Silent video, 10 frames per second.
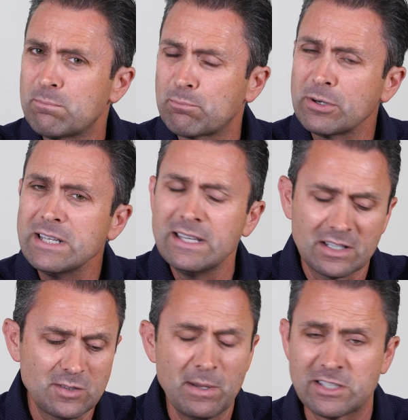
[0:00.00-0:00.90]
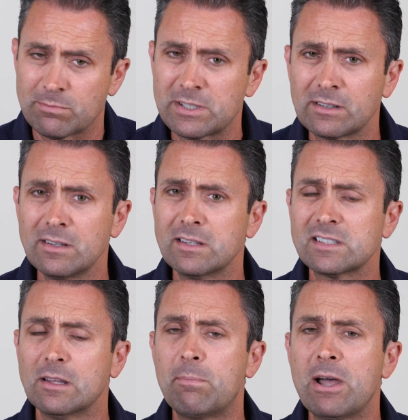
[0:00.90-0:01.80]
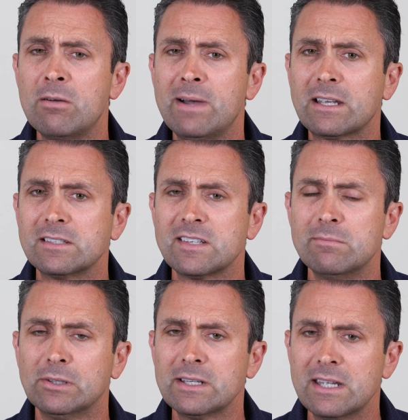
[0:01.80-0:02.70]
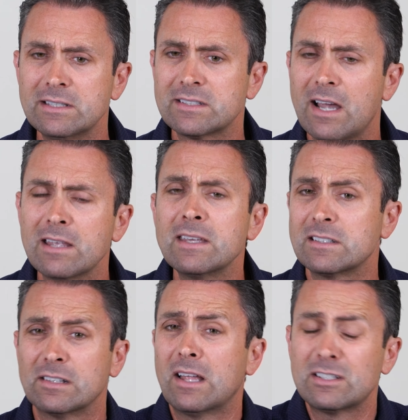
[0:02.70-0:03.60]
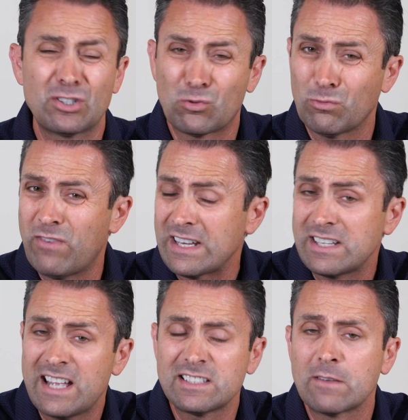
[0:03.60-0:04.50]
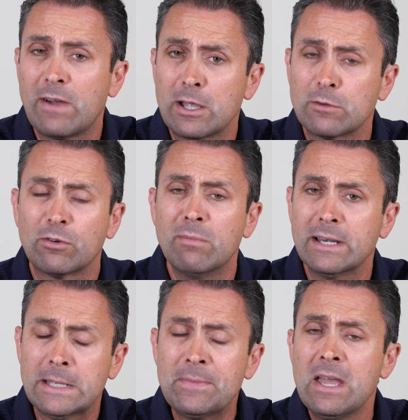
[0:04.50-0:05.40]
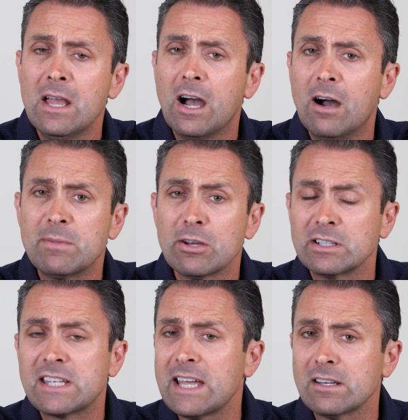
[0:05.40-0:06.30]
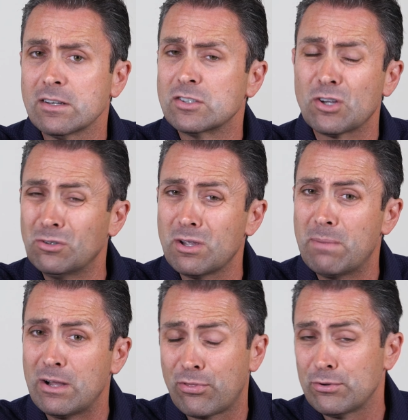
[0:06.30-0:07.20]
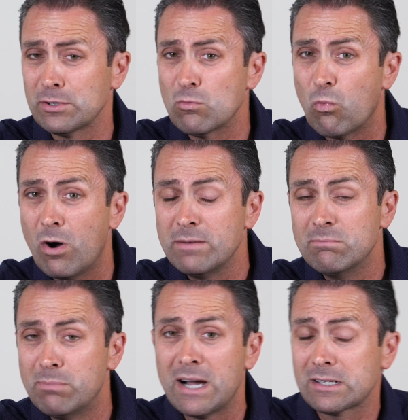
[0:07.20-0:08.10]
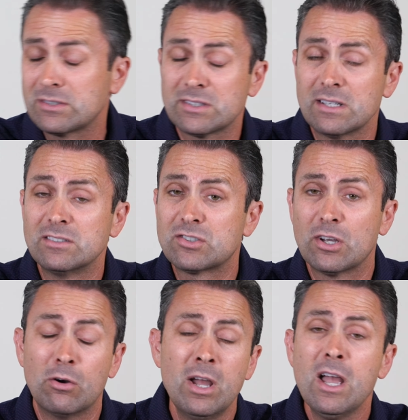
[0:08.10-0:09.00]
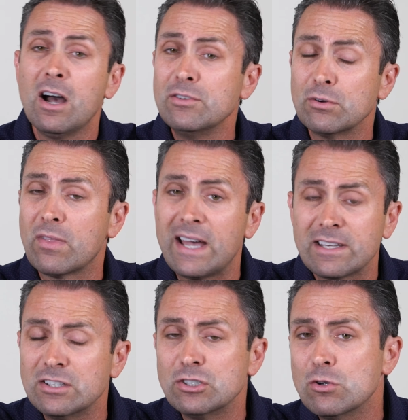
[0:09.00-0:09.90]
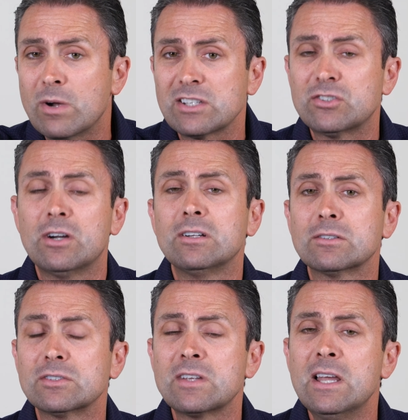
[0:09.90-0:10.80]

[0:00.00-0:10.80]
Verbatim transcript: pretty inexpensive, particularly this lapel mic assembly. It's I think it's a it's a fantastic value for money. Um, here in Canada, it's only about 31 bucks, and so under that in U.S. dollars,